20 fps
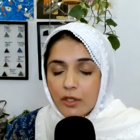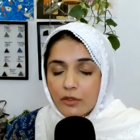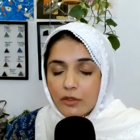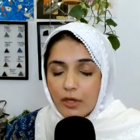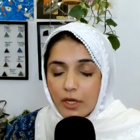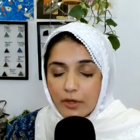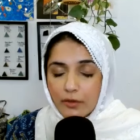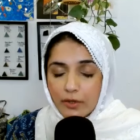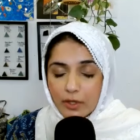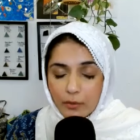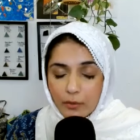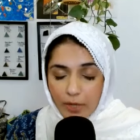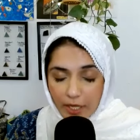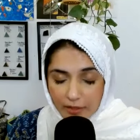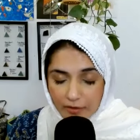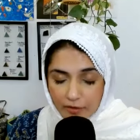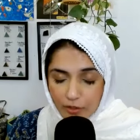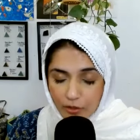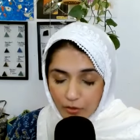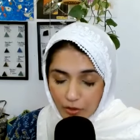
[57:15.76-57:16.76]
So I
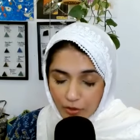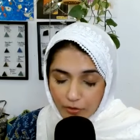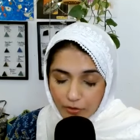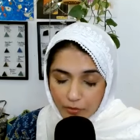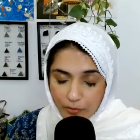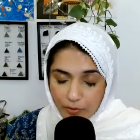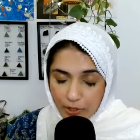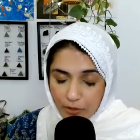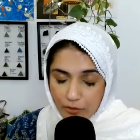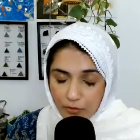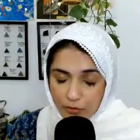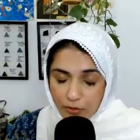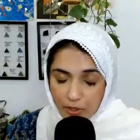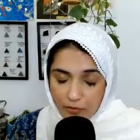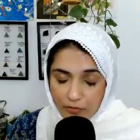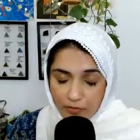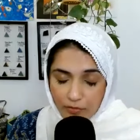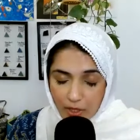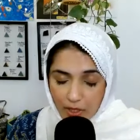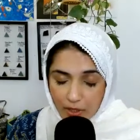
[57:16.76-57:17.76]
request you all to pray
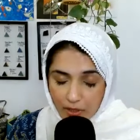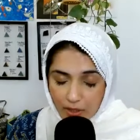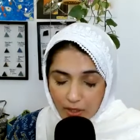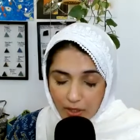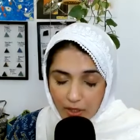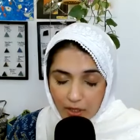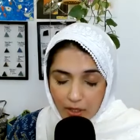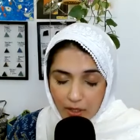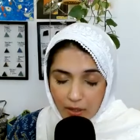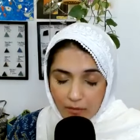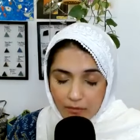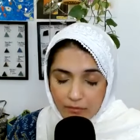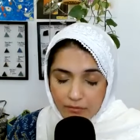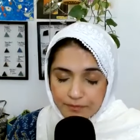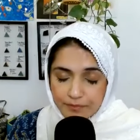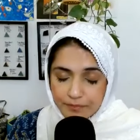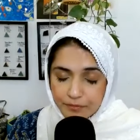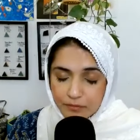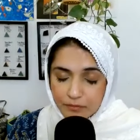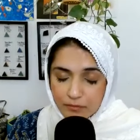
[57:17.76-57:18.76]
Surah Fatiha,
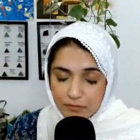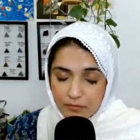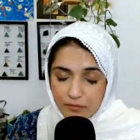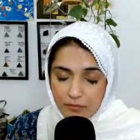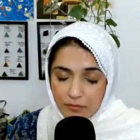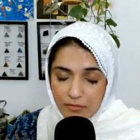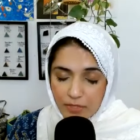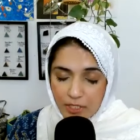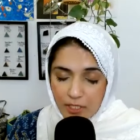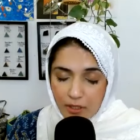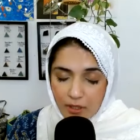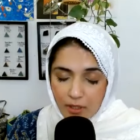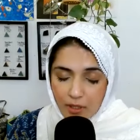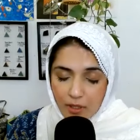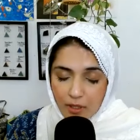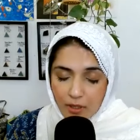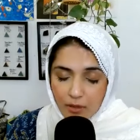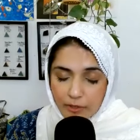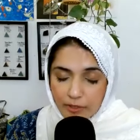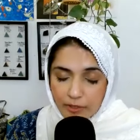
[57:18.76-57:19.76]

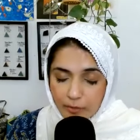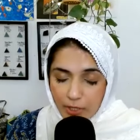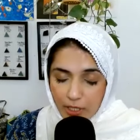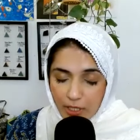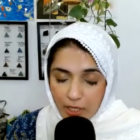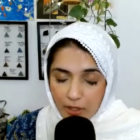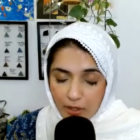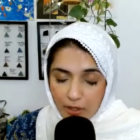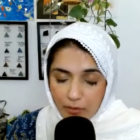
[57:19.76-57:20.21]
Bismillah